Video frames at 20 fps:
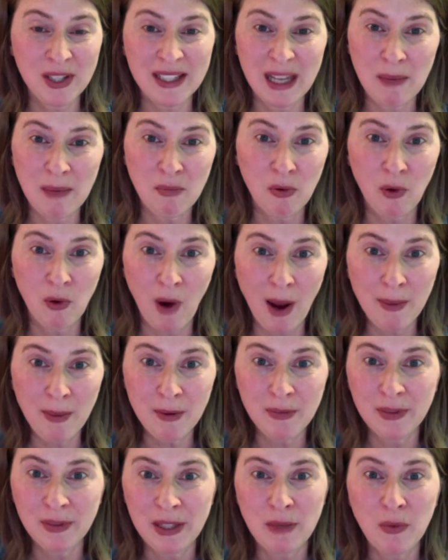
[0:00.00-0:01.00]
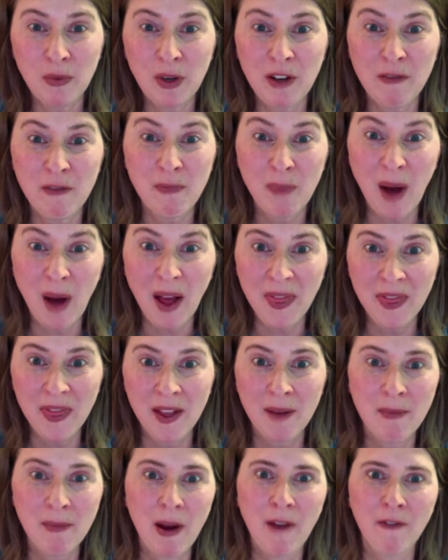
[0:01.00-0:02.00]
I probably would have bought
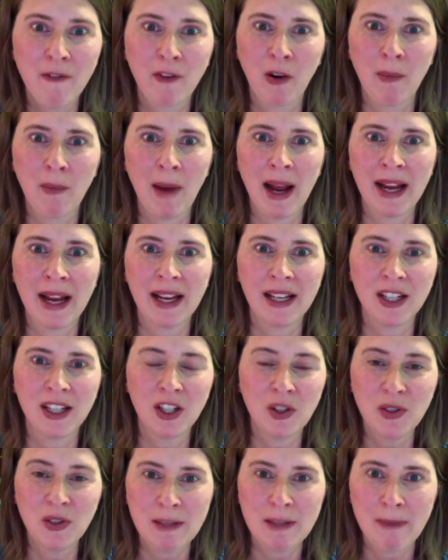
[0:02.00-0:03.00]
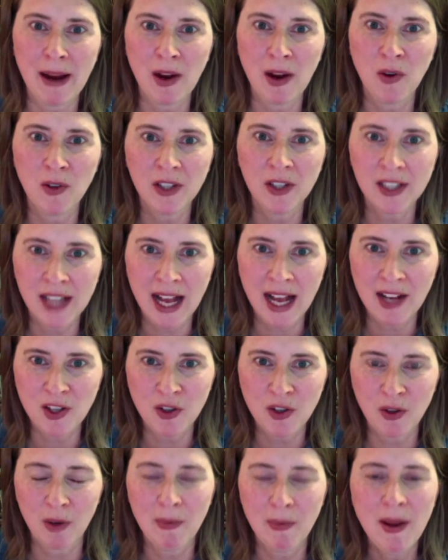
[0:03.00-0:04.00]
them for my use in my own
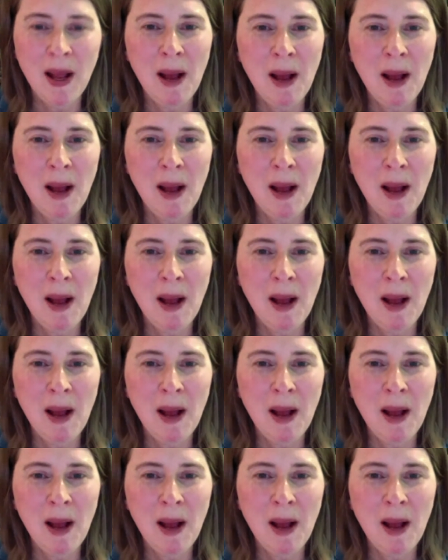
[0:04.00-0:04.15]
classroom.